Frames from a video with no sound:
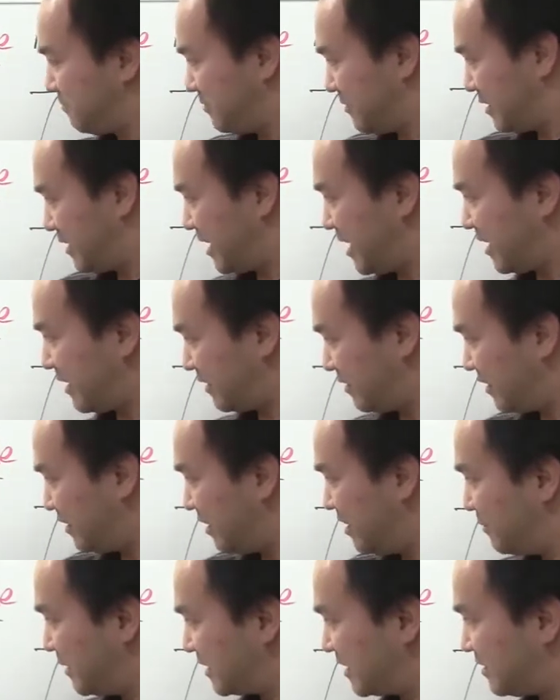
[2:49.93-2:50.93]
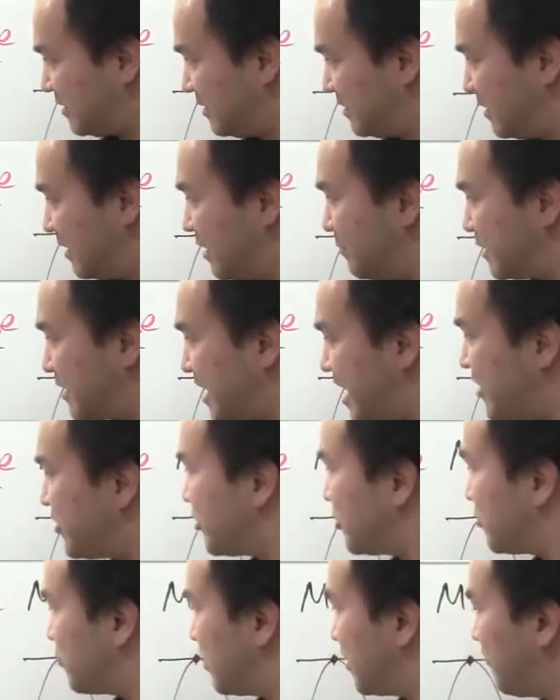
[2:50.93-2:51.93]
again, the
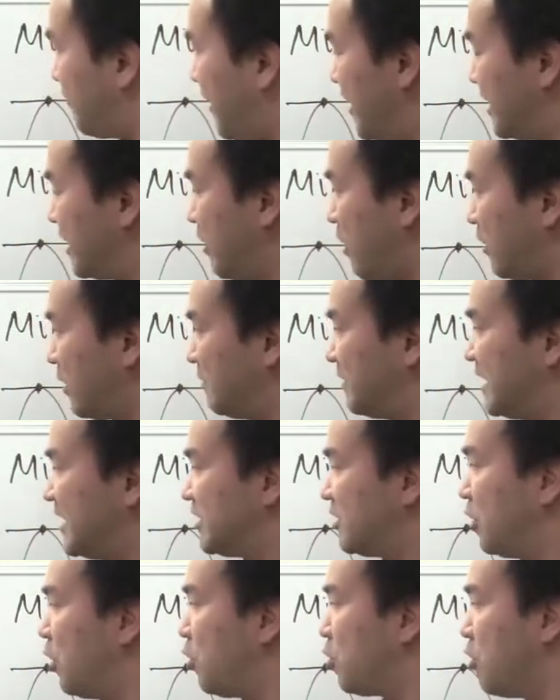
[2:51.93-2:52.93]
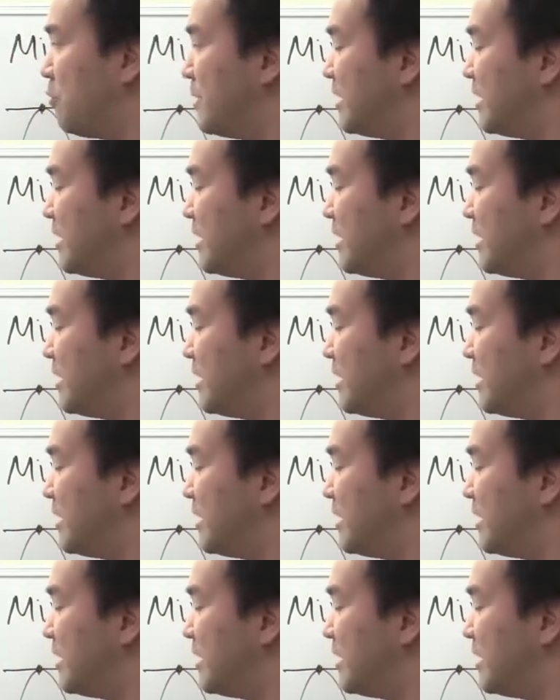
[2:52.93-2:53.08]
limitations with finding all of these local